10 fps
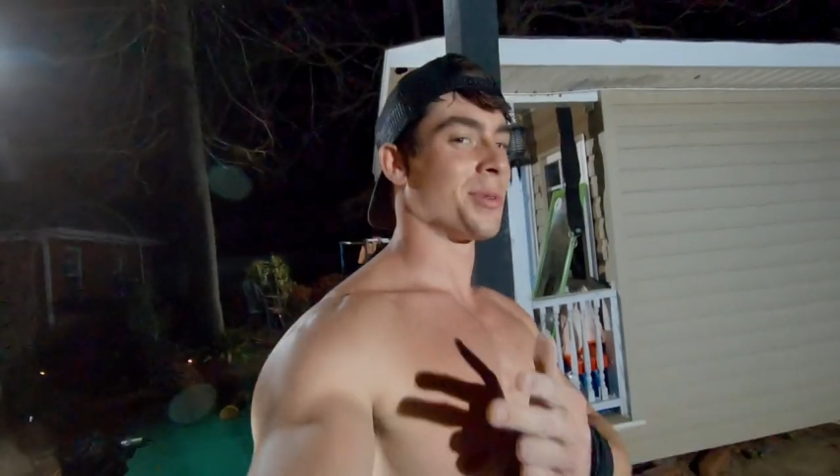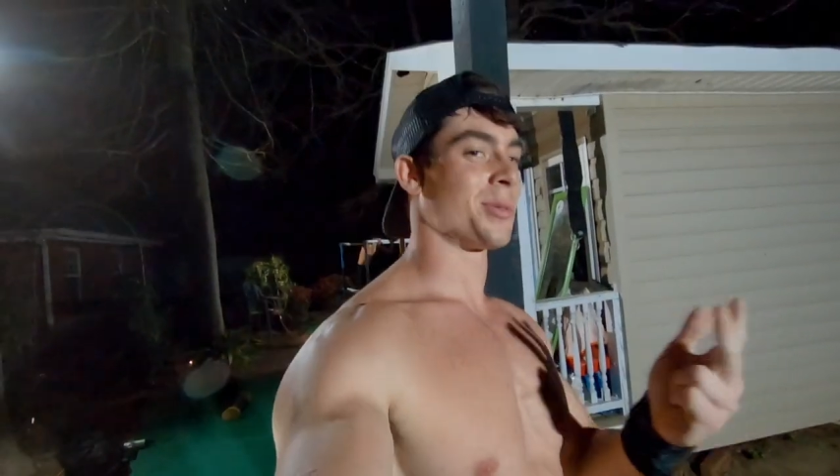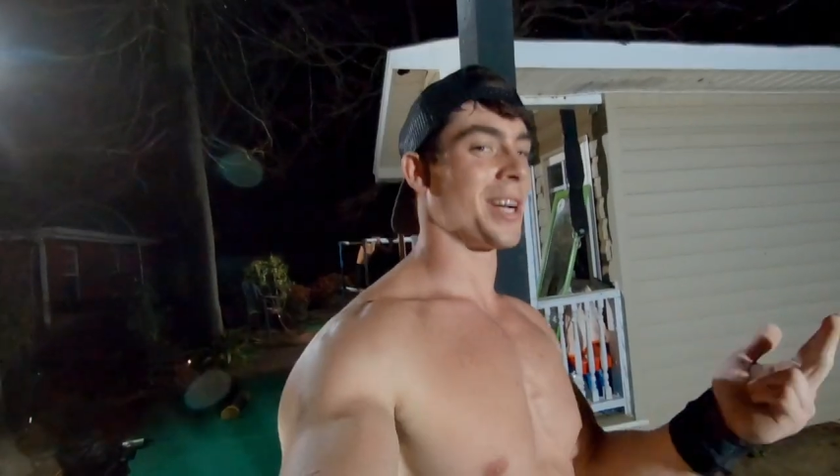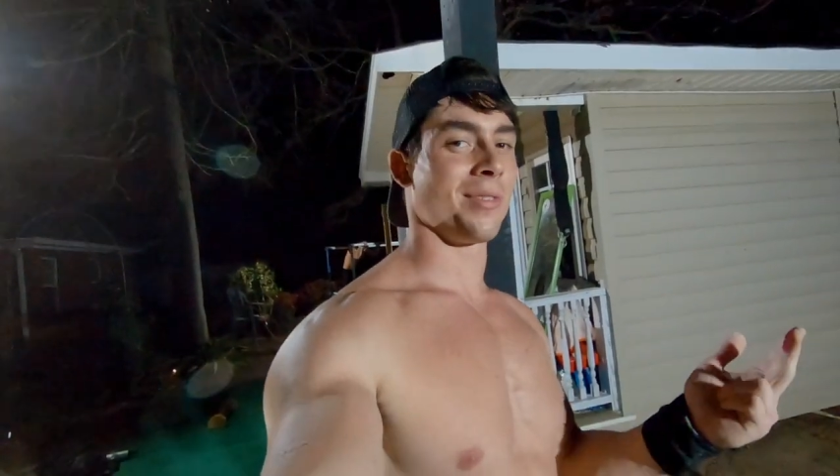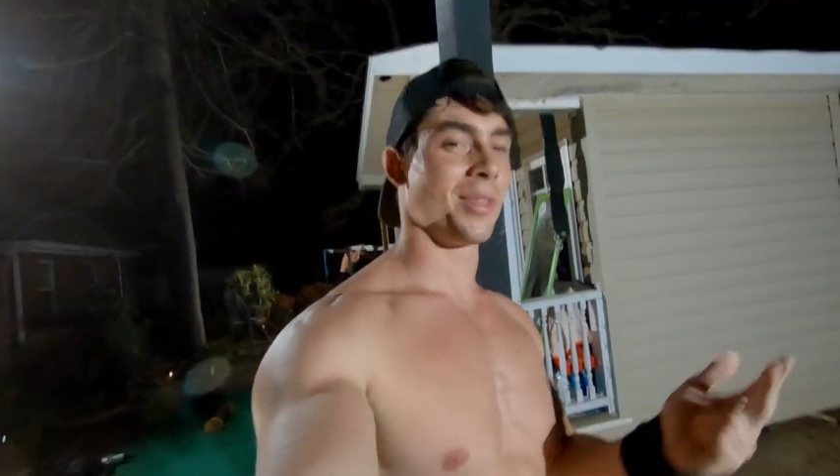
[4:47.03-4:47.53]

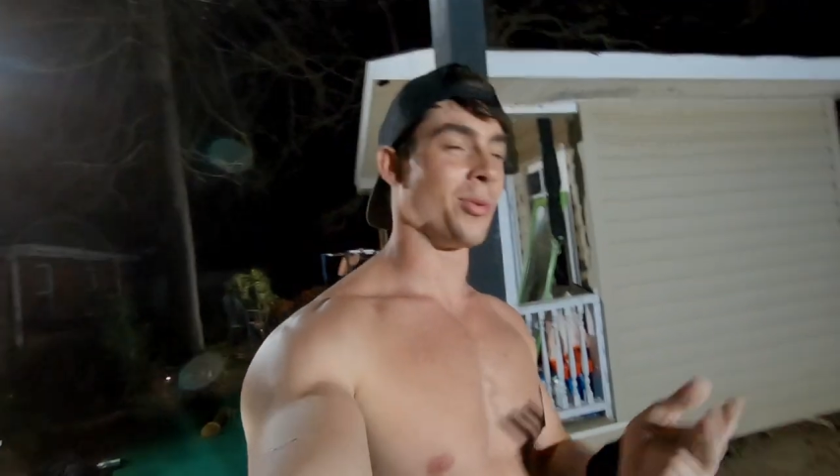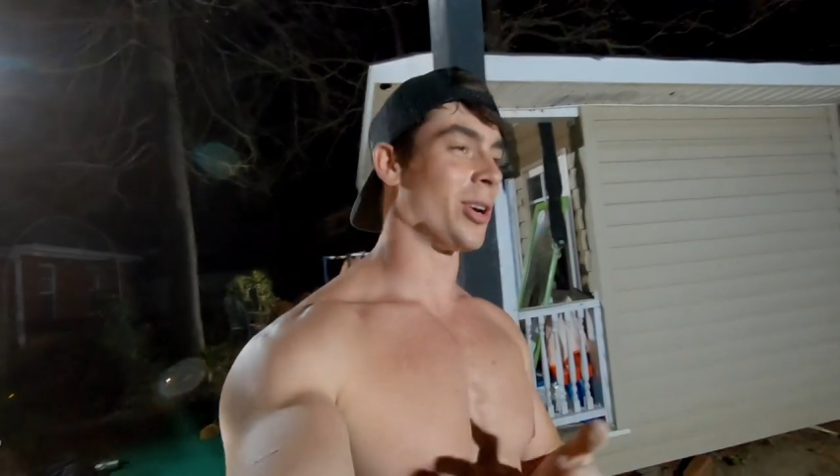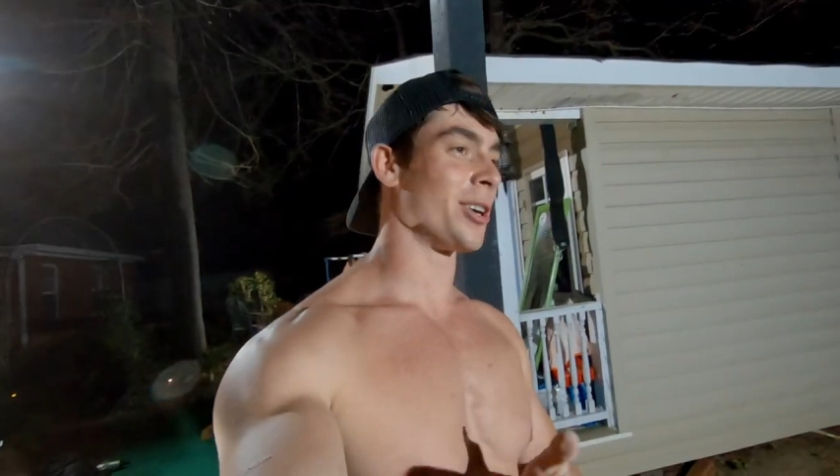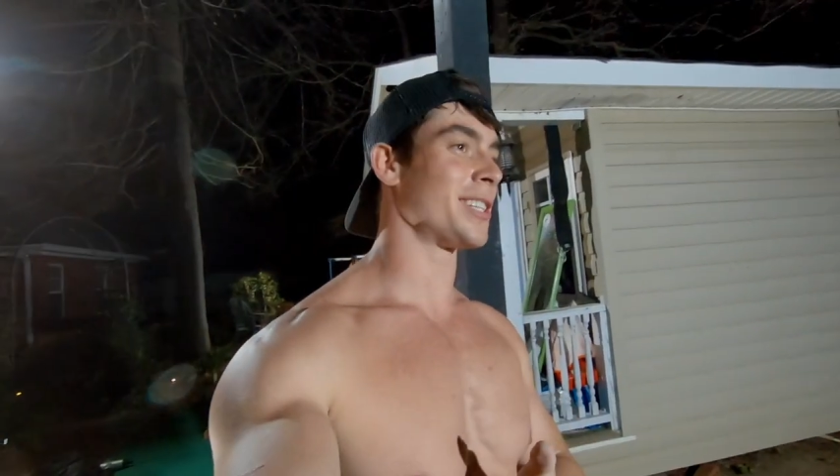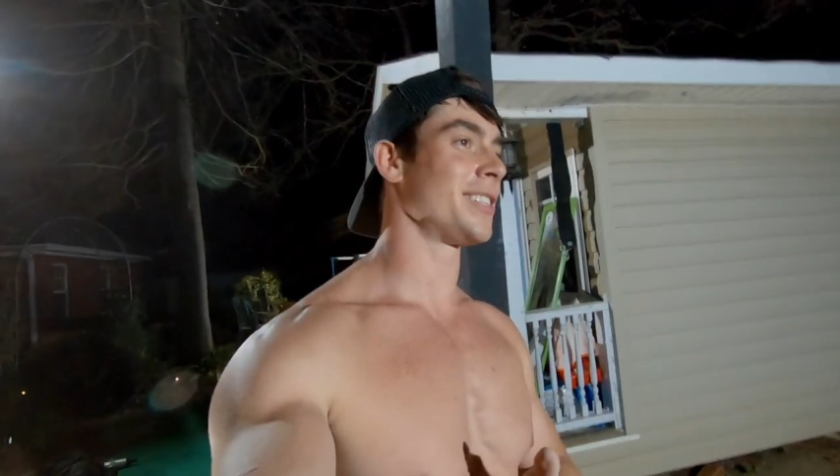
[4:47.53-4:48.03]
which we got in the
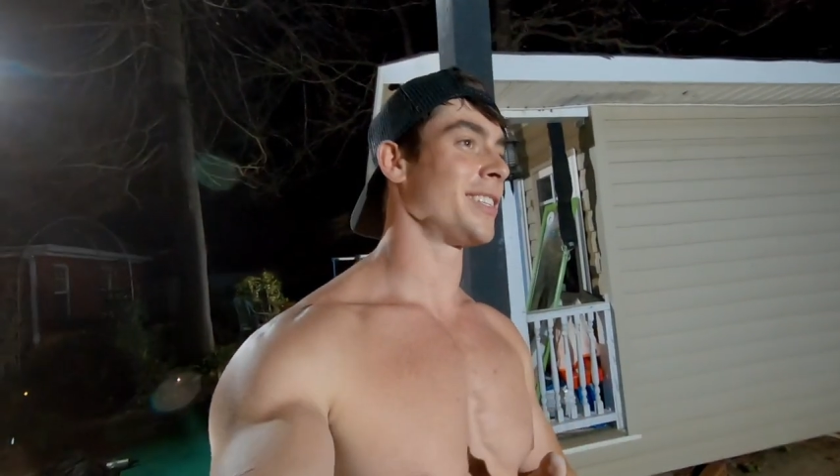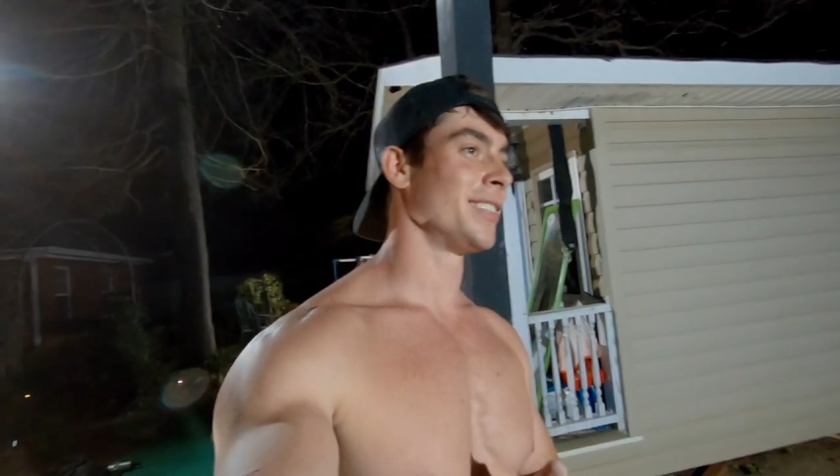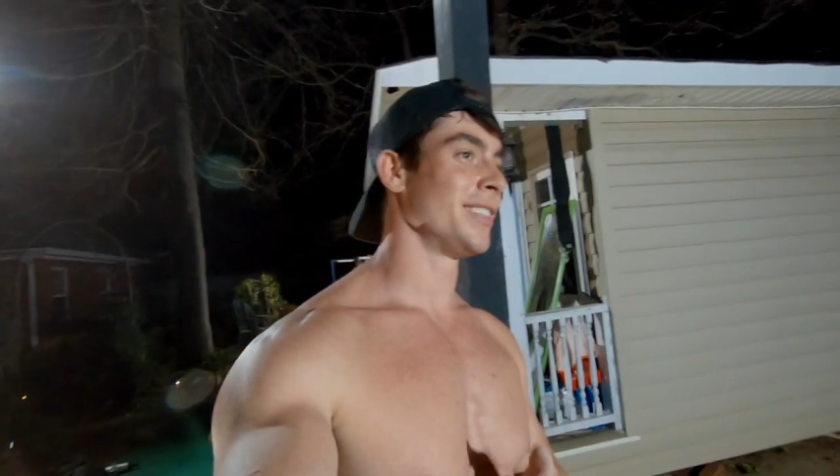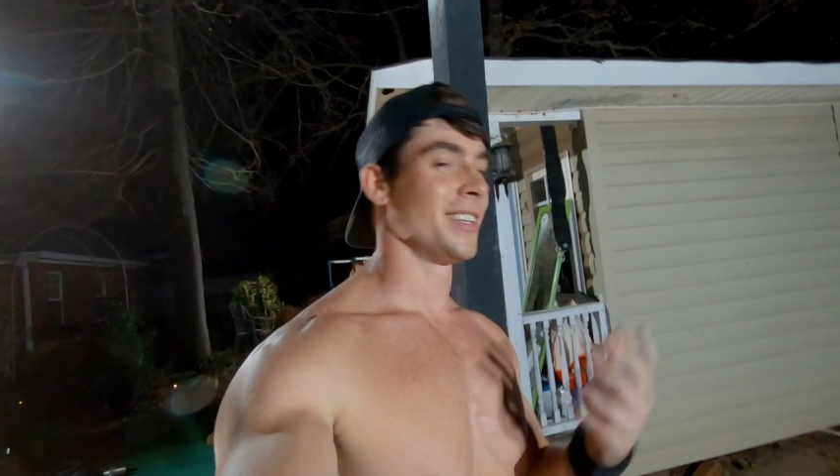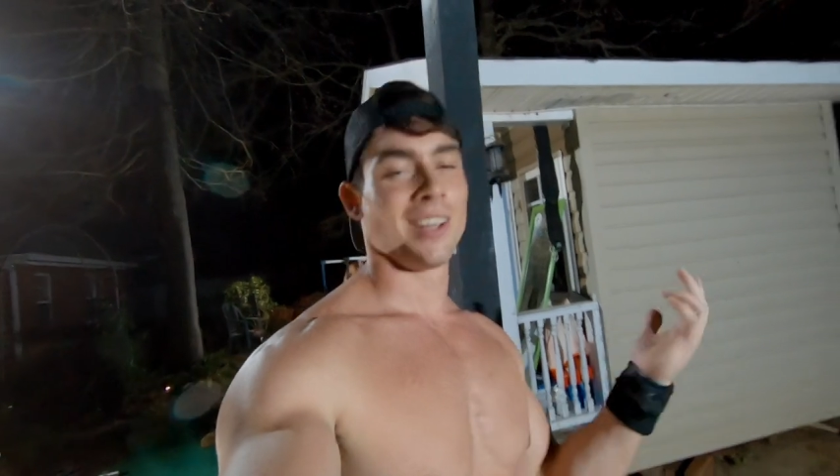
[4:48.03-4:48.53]
works,
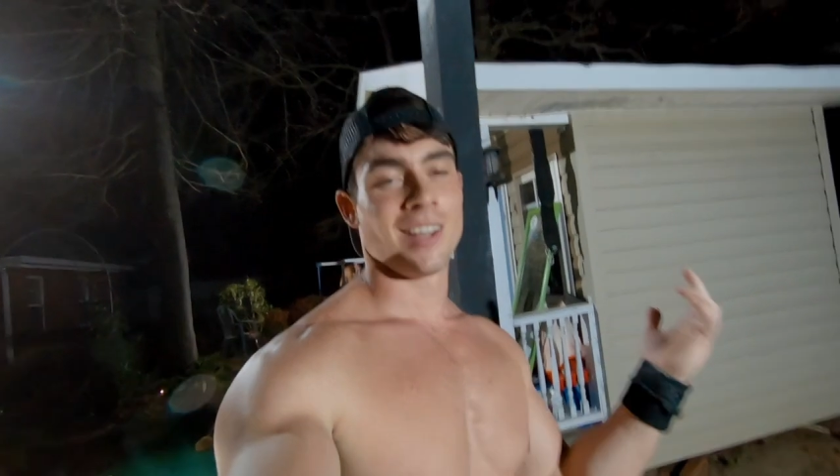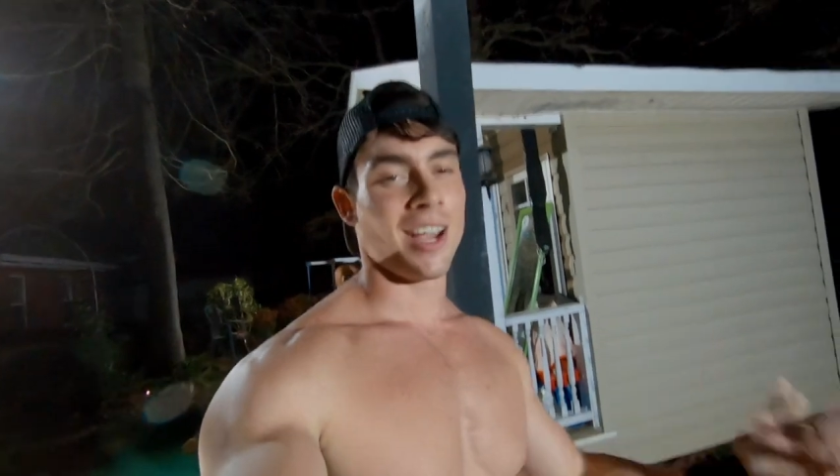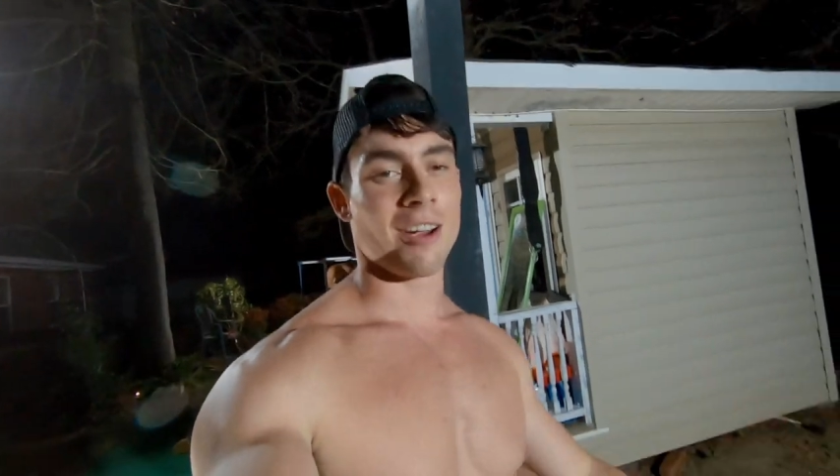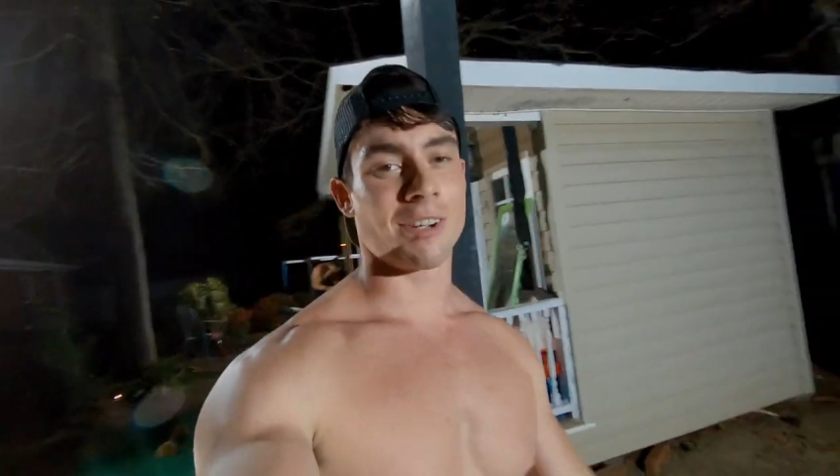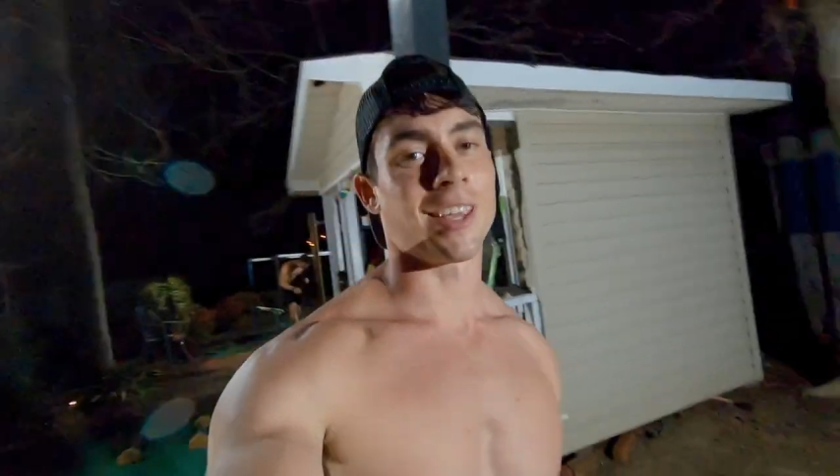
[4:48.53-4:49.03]

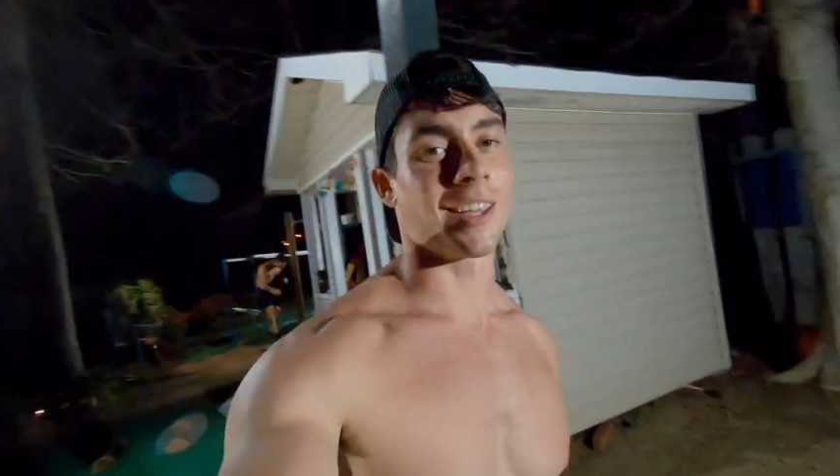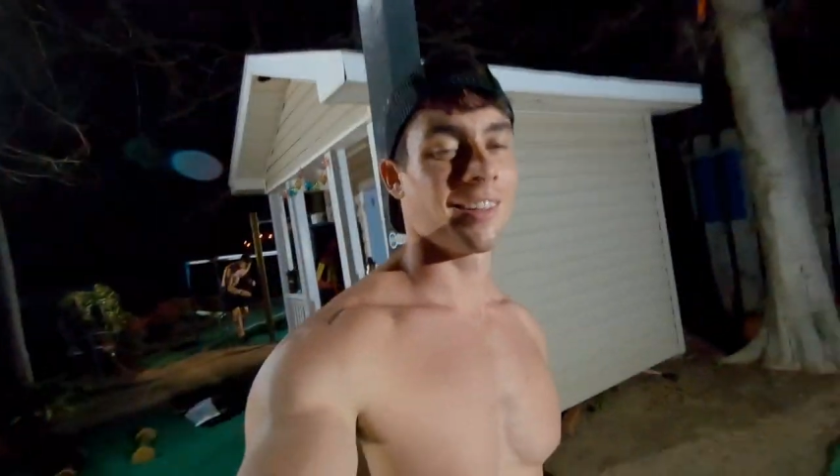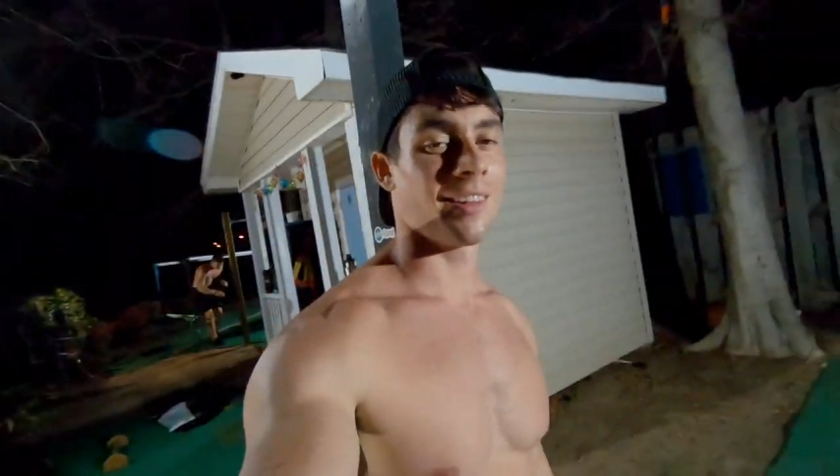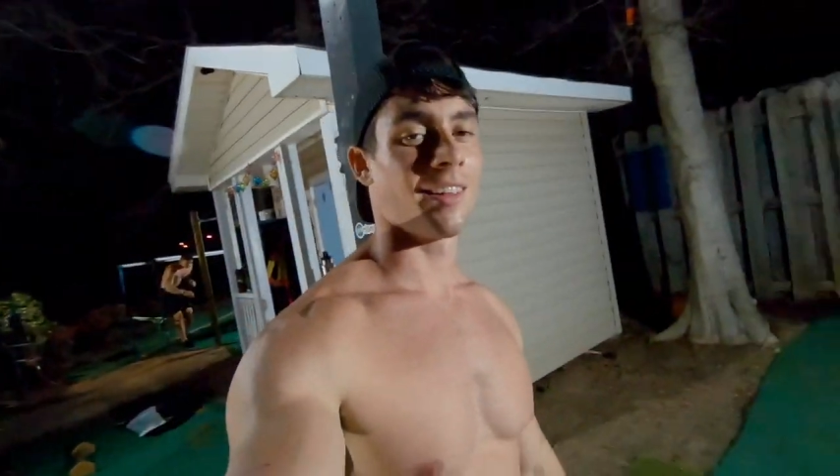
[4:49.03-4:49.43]
everything.